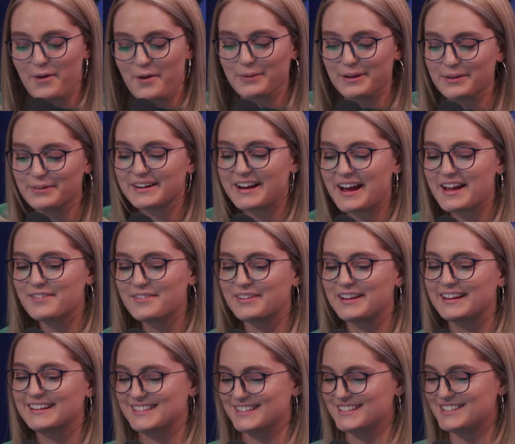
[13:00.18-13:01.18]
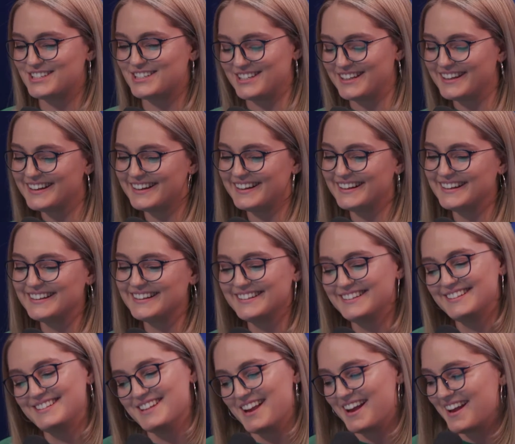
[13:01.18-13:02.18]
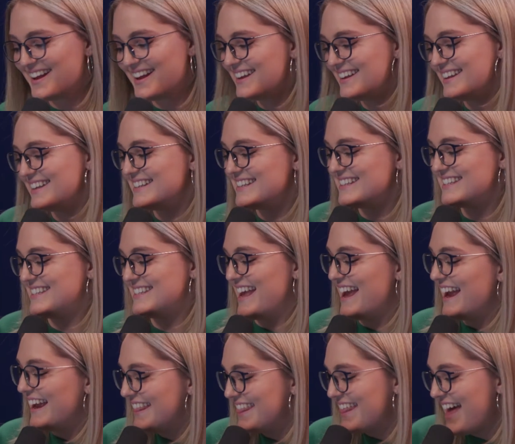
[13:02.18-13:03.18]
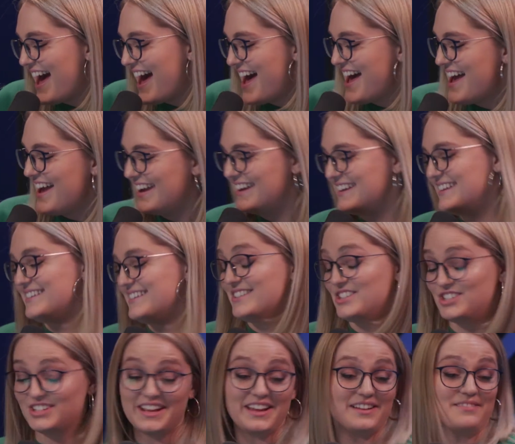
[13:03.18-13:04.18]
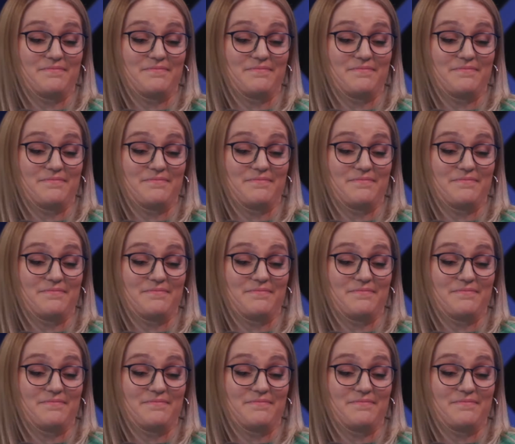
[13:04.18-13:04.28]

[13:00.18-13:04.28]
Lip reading: we were kind of like, did she just say that? And she did.